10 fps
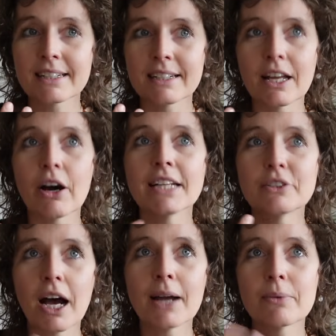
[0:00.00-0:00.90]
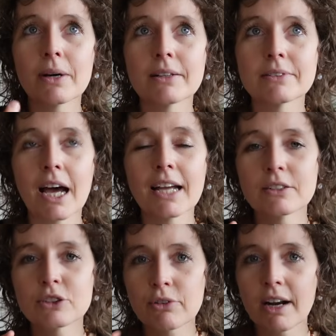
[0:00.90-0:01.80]
Now I
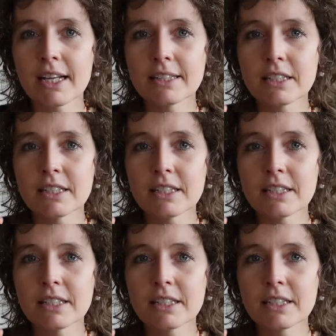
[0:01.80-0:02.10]
try